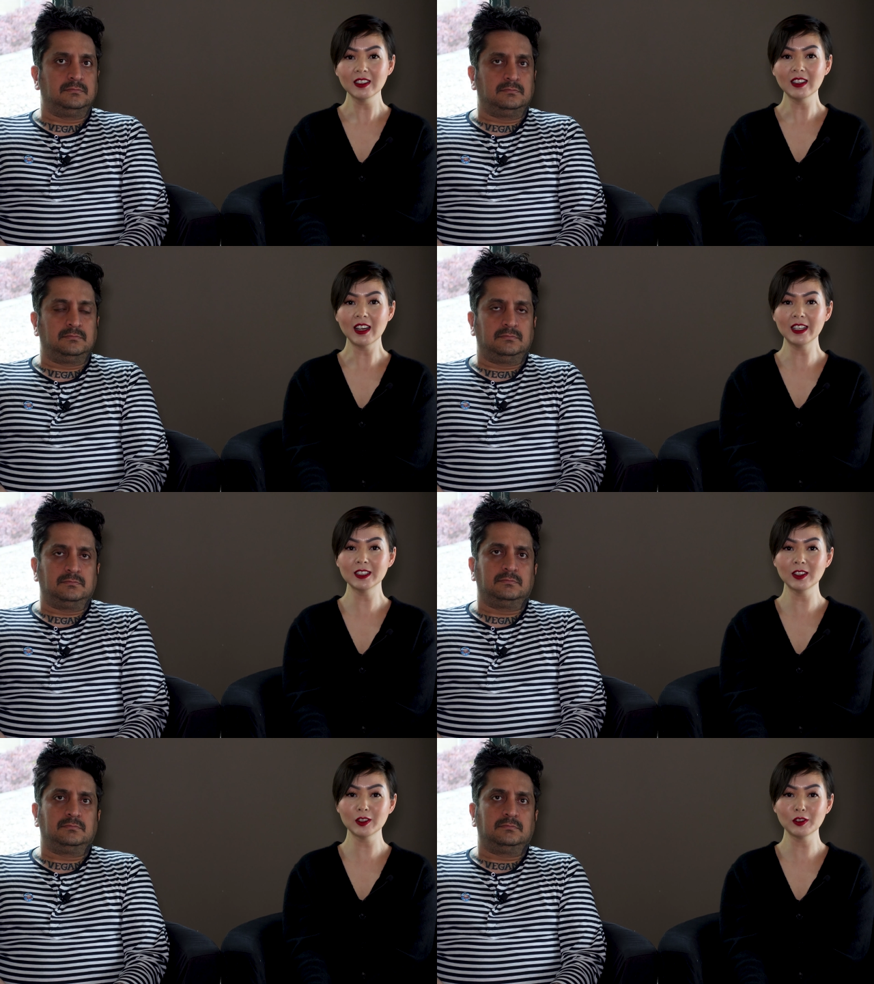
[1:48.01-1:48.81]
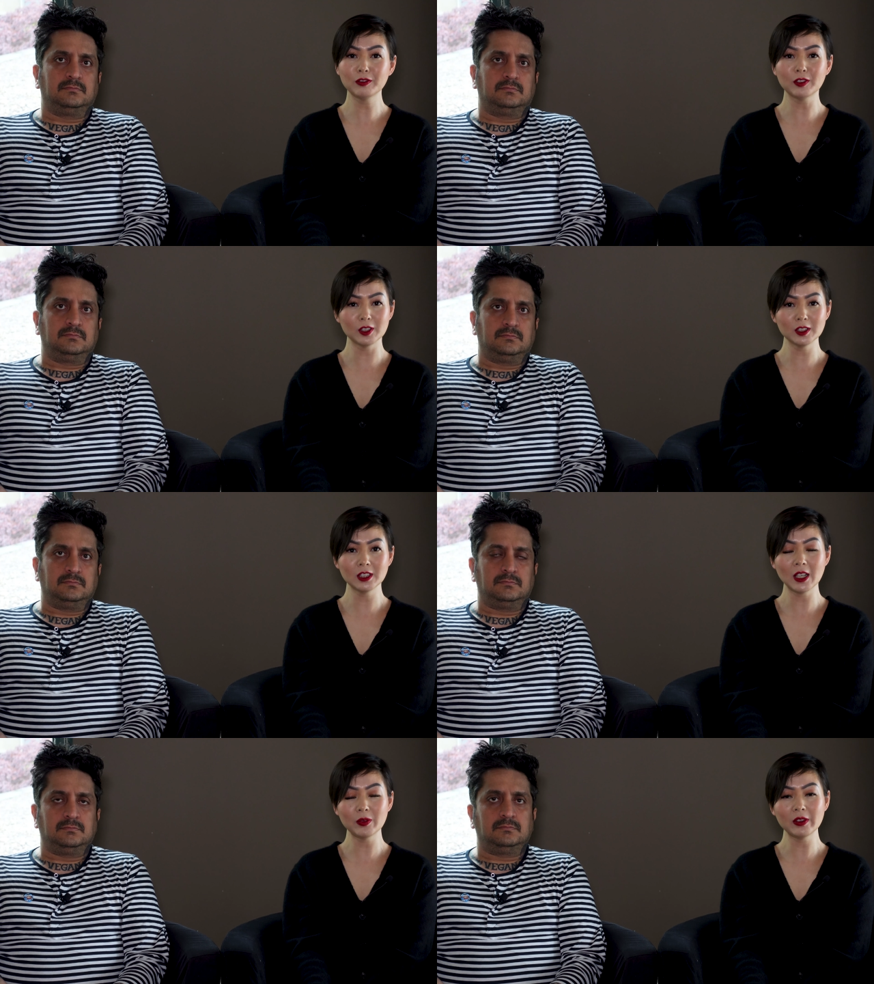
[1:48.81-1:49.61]
Speaker 1: And it's not the first
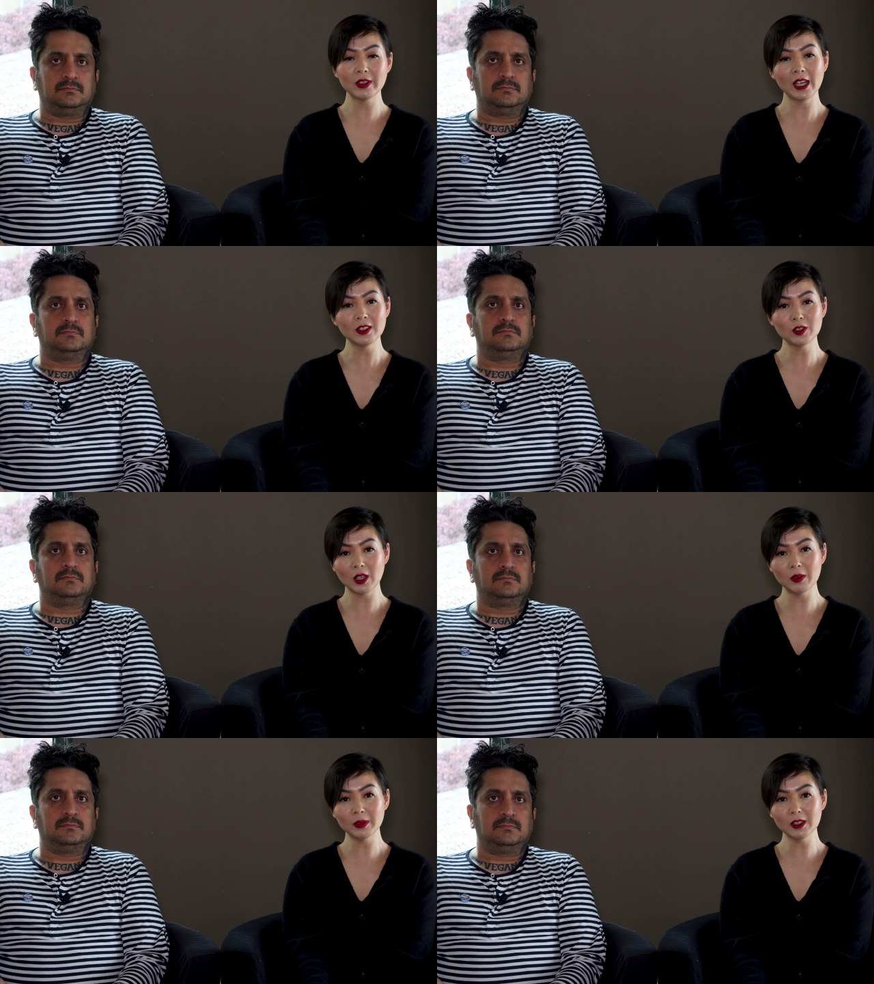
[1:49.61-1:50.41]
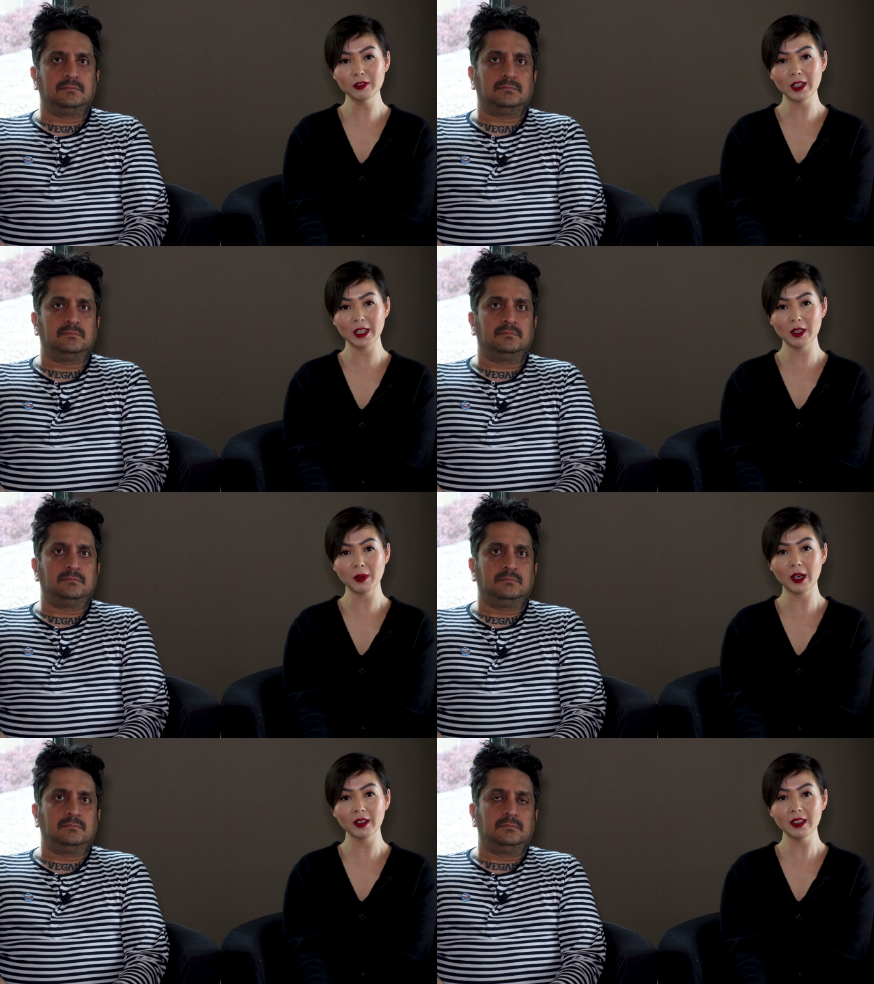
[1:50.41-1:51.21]
time we've had trouble finding
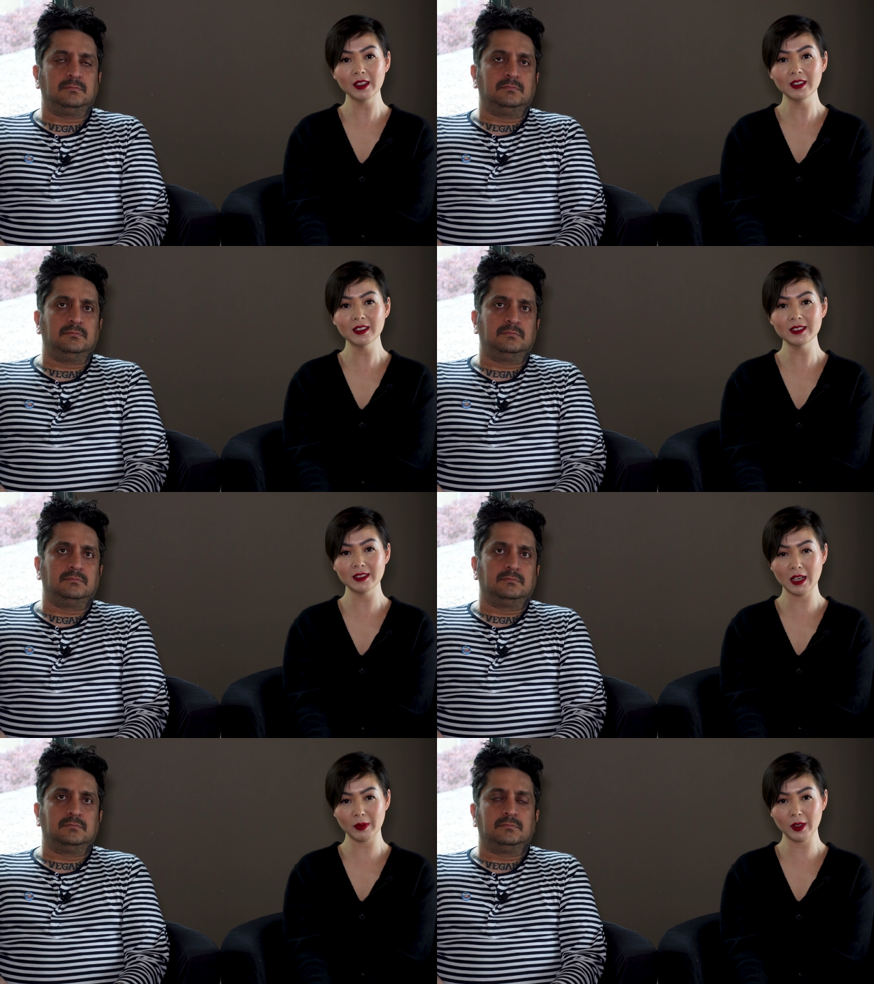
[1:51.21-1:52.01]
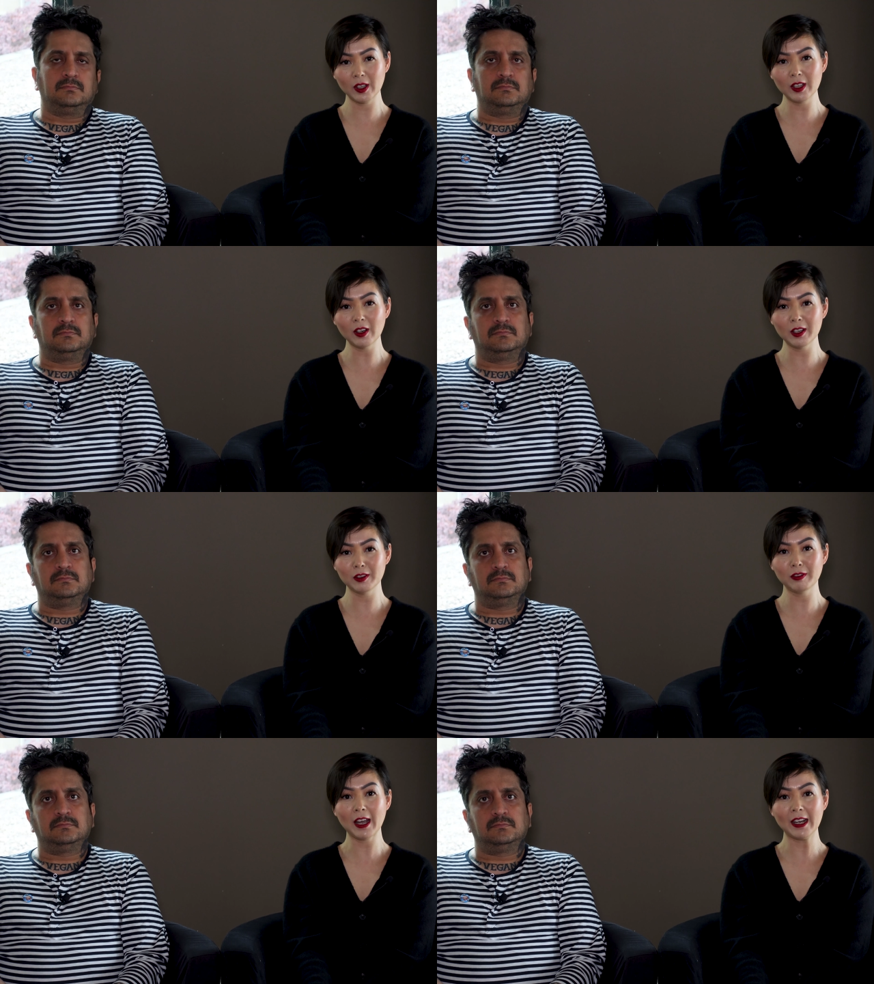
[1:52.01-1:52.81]
parking in this neighborhood on a
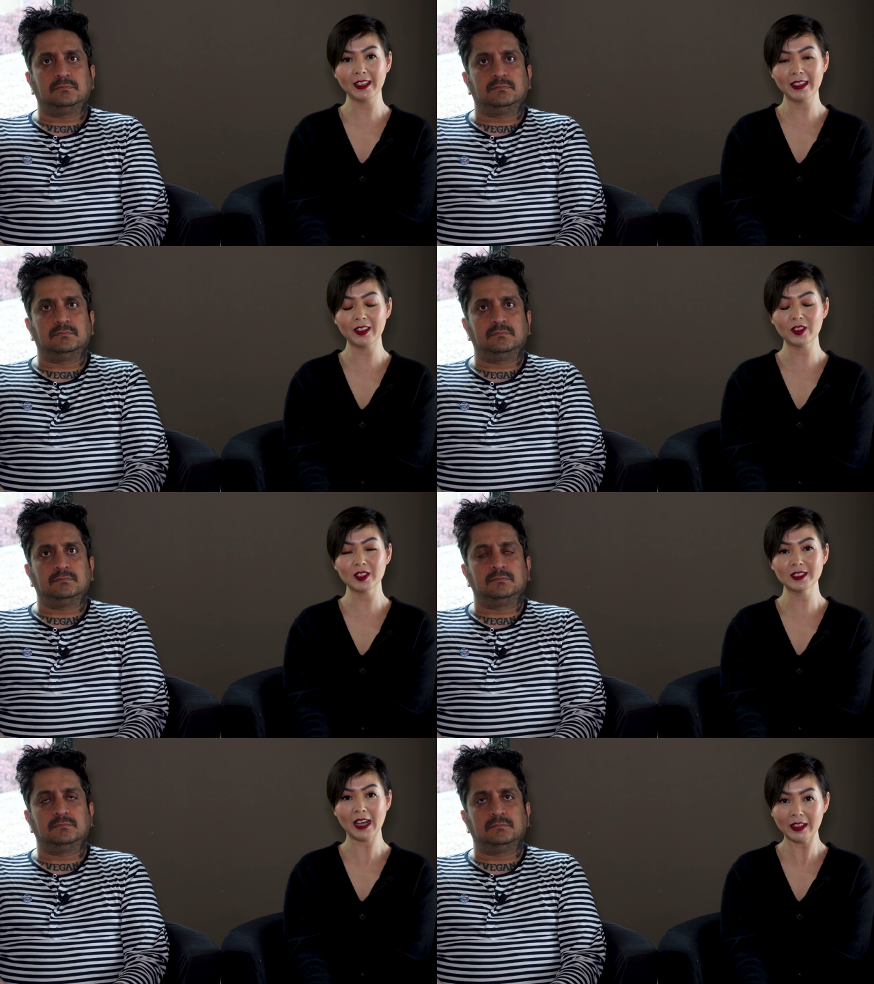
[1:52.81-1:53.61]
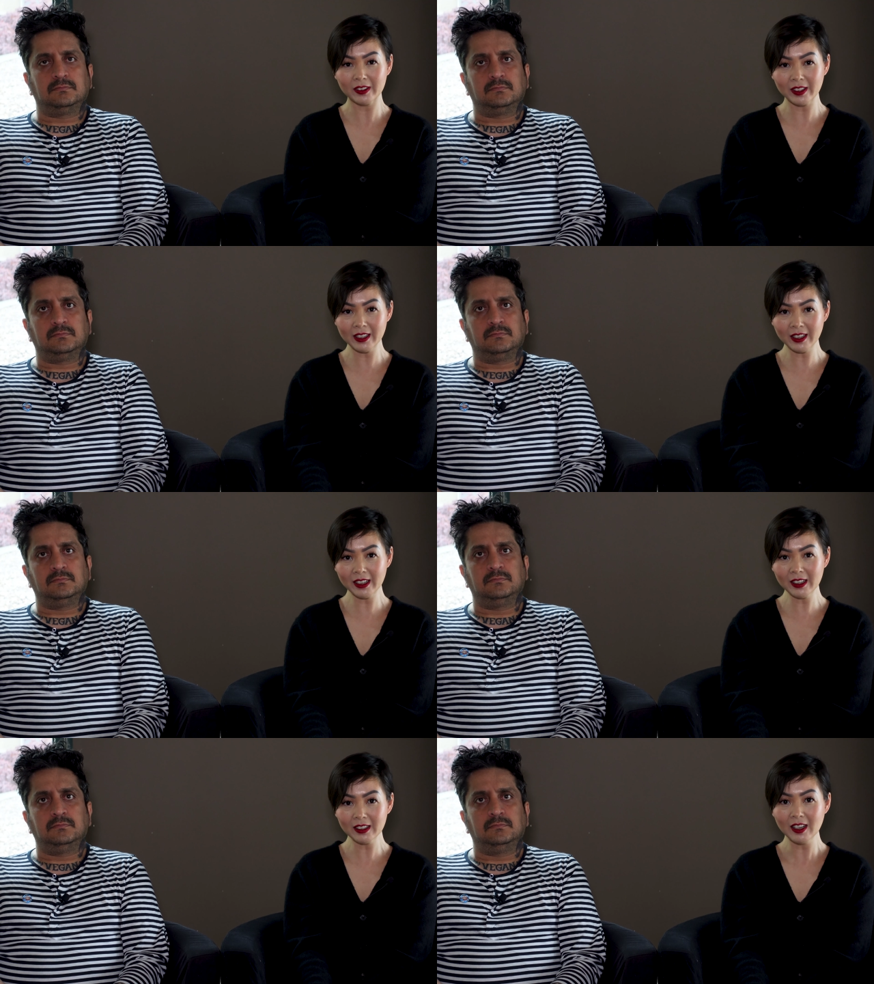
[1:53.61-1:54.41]
Friday night or Saturday
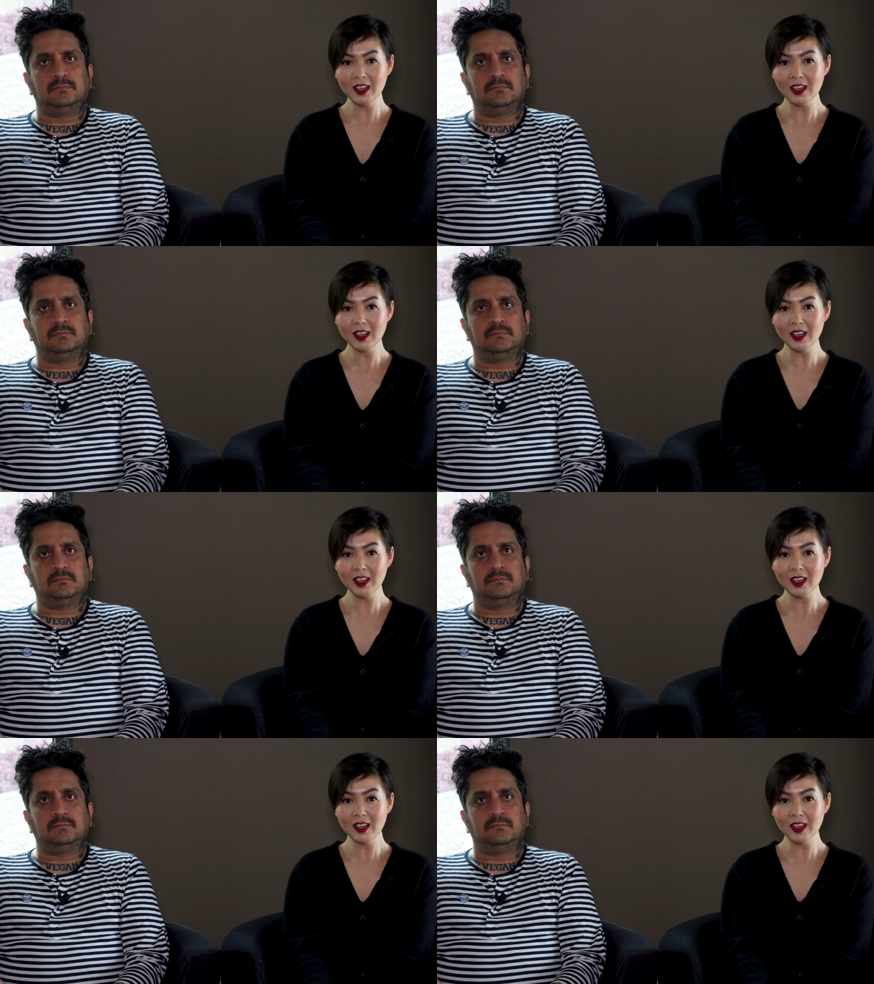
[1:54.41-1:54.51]
night.